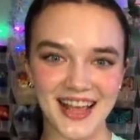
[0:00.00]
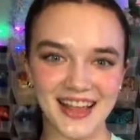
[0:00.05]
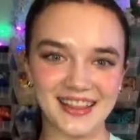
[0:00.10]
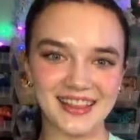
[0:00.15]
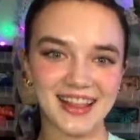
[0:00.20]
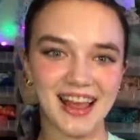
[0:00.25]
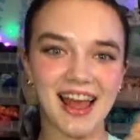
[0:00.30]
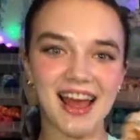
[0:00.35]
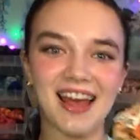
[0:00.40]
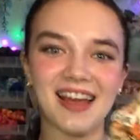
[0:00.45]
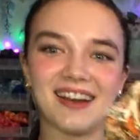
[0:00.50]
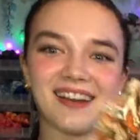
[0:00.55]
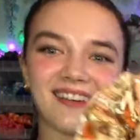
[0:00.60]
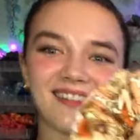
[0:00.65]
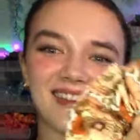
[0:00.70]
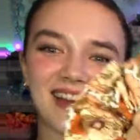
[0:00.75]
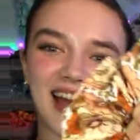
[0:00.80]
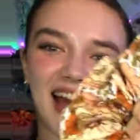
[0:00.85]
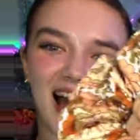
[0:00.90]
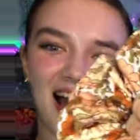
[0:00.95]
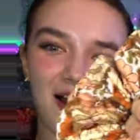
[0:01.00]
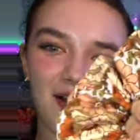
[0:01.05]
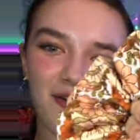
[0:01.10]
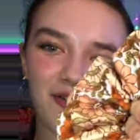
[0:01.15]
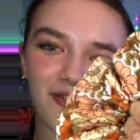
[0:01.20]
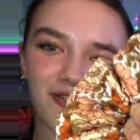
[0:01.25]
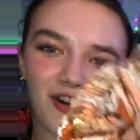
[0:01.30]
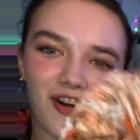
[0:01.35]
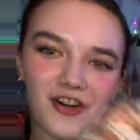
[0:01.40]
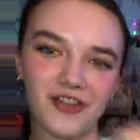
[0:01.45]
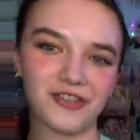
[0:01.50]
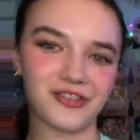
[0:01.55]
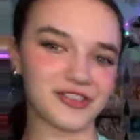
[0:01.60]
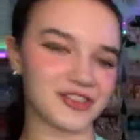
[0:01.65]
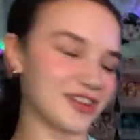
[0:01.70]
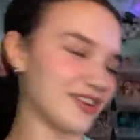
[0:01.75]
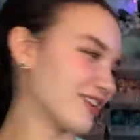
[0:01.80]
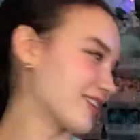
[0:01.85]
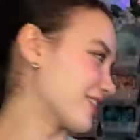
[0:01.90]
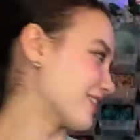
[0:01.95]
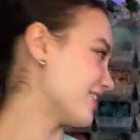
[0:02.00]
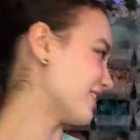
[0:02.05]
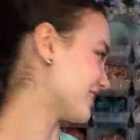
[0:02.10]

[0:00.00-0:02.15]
Then we have fall floral